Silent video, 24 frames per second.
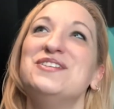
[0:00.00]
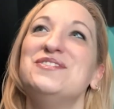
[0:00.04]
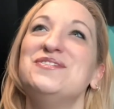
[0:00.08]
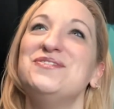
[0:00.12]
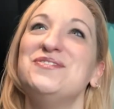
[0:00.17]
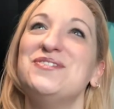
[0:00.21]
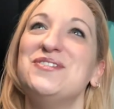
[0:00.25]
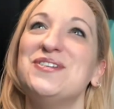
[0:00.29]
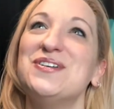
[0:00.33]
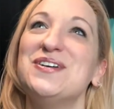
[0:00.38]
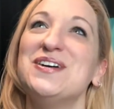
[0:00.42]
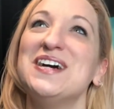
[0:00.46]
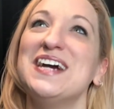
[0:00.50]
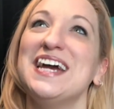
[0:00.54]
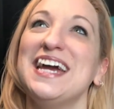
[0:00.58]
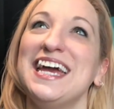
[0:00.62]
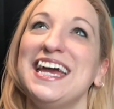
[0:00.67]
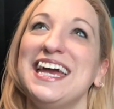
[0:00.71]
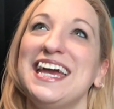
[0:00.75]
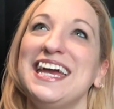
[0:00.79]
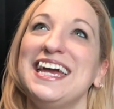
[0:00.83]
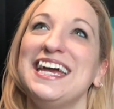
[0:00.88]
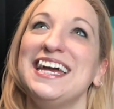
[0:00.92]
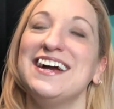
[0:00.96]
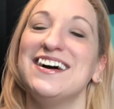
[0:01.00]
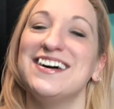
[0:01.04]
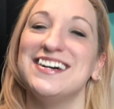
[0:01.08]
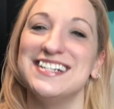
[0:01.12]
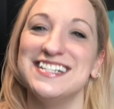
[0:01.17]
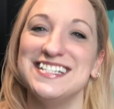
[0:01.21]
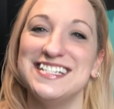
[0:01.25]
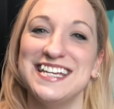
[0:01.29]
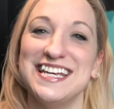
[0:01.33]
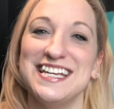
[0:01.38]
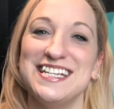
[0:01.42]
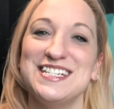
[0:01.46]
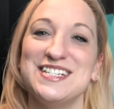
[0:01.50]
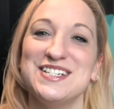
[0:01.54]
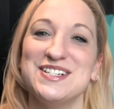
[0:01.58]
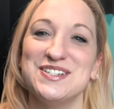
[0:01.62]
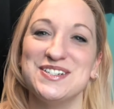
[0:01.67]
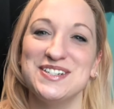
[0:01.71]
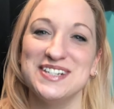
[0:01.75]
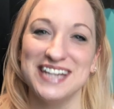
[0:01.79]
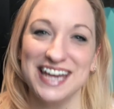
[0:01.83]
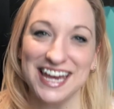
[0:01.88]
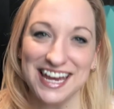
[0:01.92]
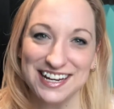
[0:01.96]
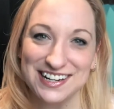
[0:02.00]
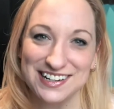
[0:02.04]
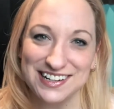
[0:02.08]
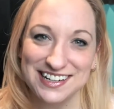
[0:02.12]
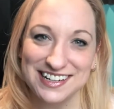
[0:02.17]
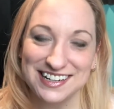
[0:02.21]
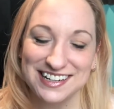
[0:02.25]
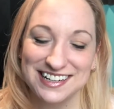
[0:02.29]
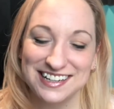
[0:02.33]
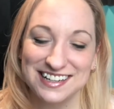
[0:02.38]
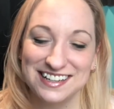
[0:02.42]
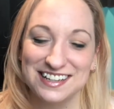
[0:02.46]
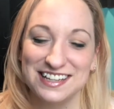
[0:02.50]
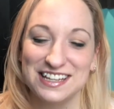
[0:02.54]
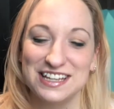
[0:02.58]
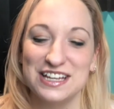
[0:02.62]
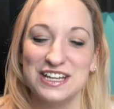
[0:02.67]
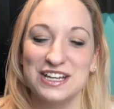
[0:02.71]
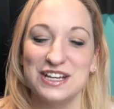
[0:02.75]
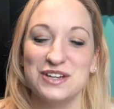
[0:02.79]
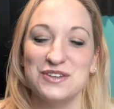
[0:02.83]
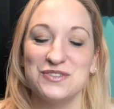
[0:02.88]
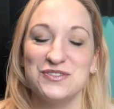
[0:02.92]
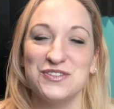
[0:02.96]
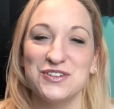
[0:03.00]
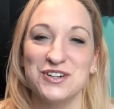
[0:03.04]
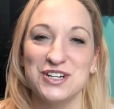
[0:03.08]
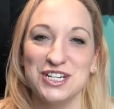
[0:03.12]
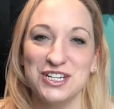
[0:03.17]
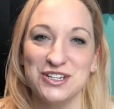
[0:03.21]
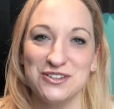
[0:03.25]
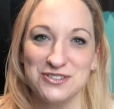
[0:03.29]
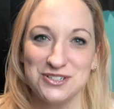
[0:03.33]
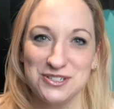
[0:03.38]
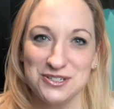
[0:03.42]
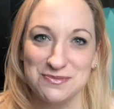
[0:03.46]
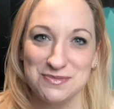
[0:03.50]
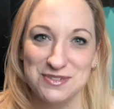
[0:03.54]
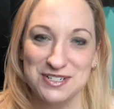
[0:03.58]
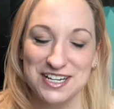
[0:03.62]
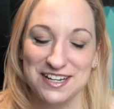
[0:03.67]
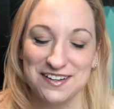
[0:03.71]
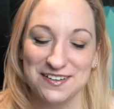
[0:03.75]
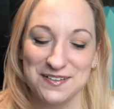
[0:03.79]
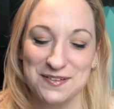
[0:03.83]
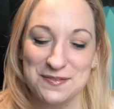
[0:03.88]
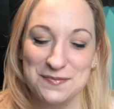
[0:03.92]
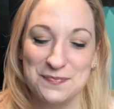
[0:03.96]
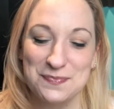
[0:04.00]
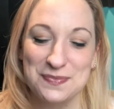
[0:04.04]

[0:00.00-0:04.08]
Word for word: for a content creator for a YouTube channel.